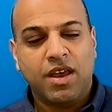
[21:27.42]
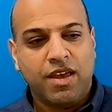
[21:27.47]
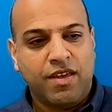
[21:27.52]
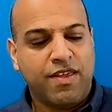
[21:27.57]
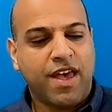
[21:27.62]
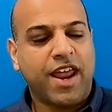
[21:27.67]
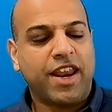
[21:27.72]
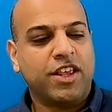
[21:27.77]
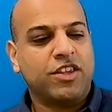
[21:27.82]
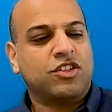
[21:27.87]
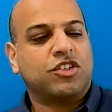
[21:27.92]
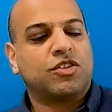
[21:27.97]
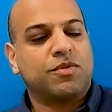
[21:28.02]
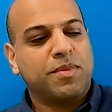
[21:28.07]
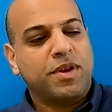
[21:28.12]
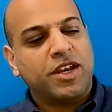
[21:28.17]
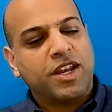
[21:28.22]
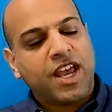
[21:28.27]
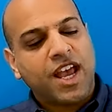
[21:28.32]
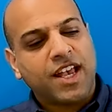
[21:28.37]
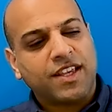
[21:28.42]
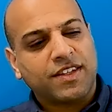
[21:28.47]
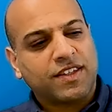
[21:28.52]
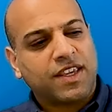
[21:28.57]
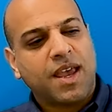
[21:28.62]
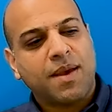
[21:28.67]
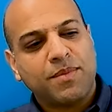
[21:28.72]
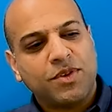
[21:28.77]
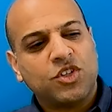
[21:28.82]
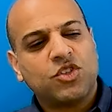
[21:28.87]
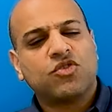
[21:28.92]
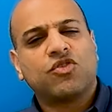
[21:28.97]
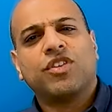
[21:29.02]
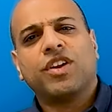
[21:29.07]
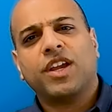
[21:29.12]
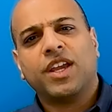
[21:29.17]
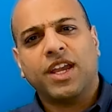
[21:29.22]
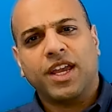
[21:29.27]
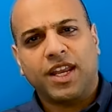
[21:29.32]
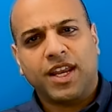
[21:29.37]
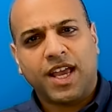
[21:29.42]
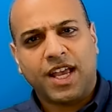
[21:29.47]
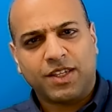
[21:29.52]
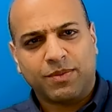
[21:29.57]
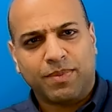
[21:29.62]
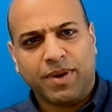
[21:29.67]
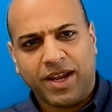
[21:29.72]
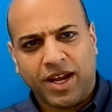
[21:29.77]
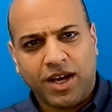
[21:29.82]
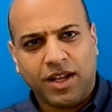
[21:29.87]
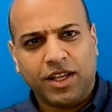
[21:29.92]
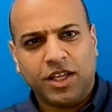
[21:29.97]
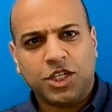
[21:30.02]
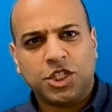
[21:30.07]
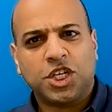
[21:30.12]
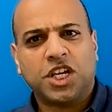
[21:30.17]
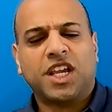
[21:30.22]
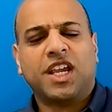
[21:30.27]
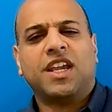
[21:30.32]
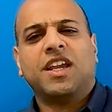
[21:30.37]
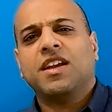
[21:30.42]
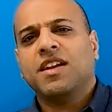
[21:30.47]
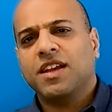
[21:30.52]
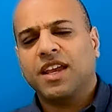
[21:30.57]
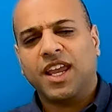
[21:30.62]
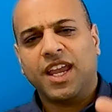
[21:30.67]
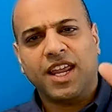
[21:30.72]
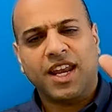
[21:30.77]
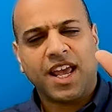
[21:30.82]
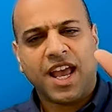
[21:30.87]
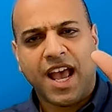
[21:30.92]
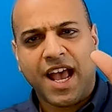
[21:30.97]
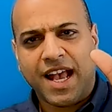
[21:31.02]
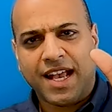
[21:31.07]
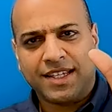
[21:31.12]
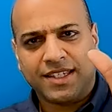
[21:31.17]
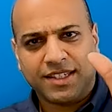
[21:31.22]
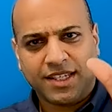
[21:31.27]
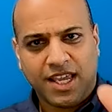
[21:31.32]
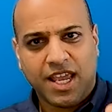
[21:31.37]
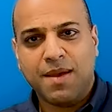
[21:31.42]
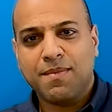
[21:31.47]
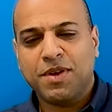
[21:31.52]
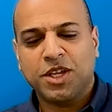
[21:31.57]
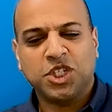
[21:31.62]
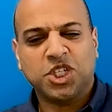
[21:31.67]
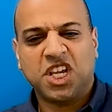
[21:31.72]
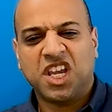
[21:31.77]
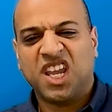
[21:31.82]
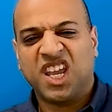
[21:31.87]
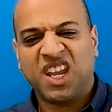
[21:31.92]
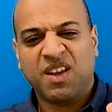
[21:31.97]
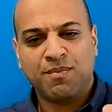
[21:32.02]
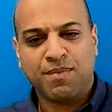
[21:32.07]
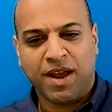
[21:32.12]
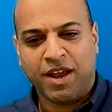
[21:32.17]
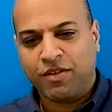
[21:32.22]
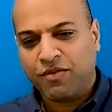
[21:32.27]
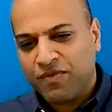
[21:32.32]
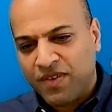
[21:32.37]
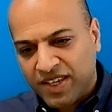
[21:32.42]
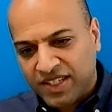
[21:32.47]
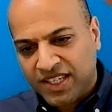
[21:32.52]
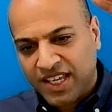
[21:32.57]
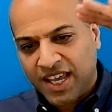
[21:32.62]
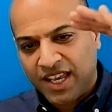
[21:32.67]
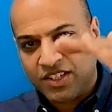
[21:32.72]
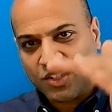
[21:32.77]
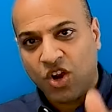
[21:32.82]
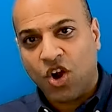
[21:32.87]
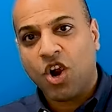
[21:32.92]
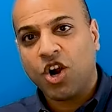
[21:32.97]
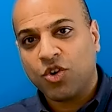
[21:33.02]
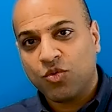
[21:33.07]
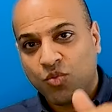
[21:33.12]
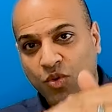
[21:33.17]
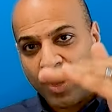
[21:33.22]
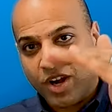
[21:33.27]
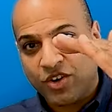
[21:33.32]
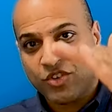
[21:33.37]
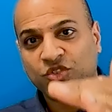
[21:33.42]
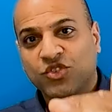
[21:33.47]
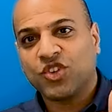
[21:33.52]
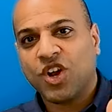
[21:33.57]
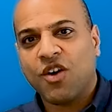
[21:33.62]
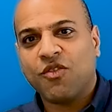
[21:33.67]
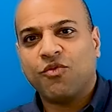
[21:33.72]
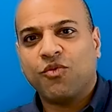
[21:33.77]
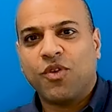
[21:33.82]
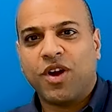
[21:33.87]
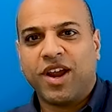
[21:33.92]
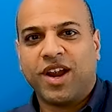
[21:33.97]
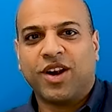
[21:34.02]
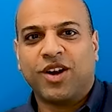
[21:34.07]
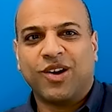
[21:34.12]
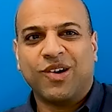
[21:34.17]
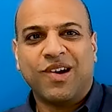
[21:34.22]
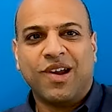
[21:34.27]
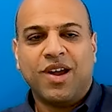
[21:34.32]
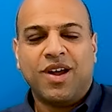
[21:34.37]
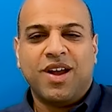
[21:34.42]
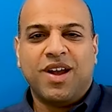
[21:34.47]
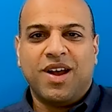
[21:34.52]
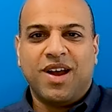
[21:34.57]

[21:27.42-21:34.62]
And that instrument has chemistry, it has biology, it has imaging, biophysics, hardware, software.